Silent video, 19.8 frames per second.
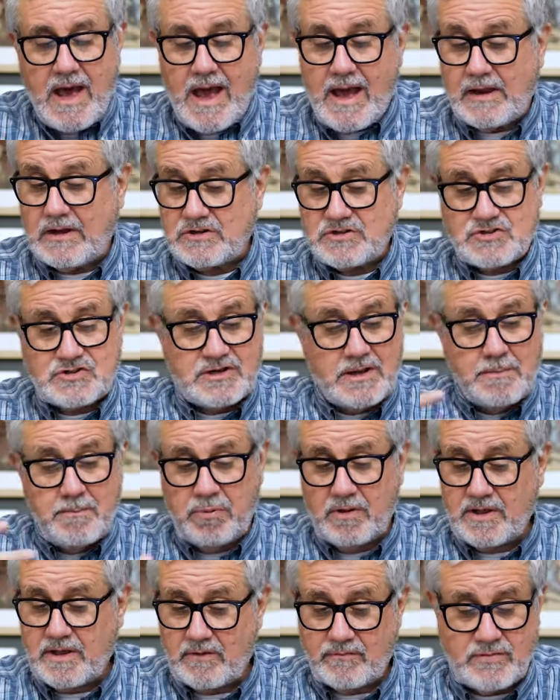an
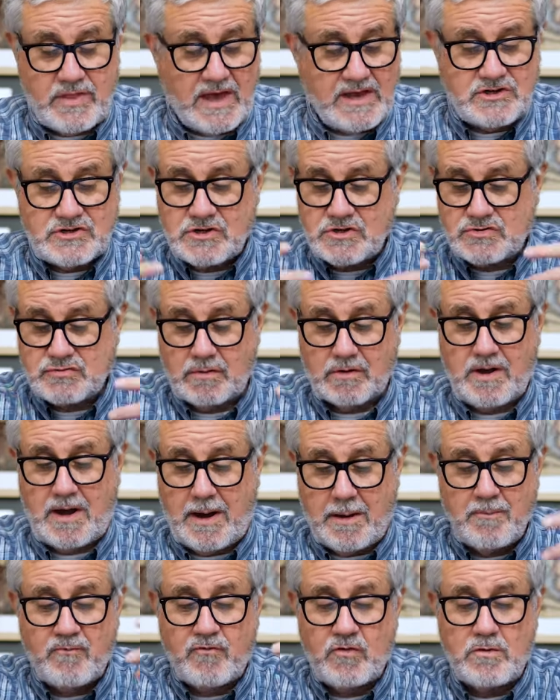assembly of nations will
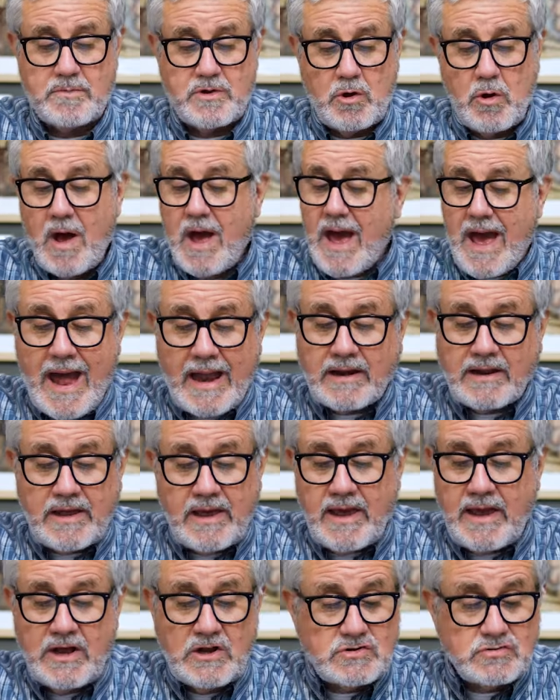come from you, and
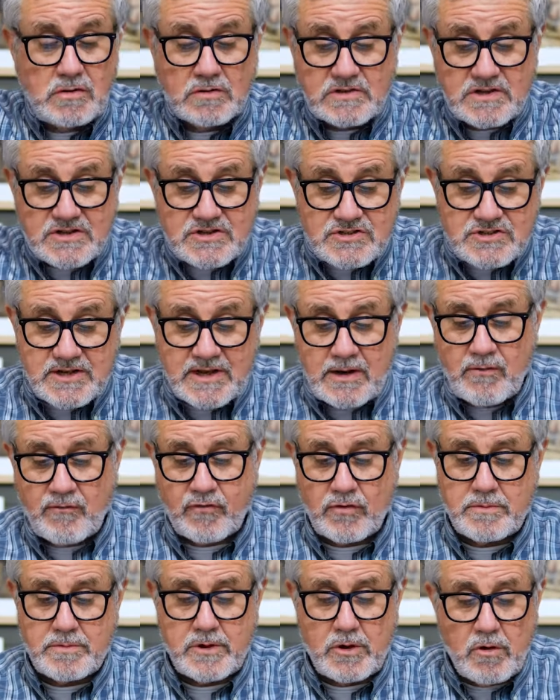kings will
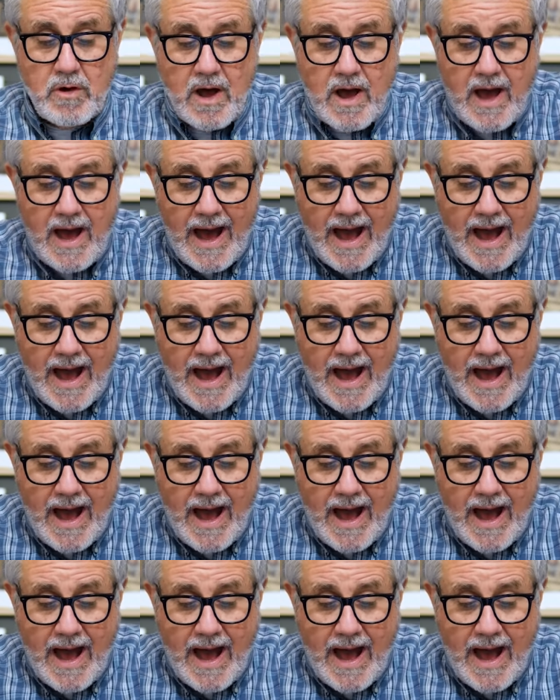descend from you.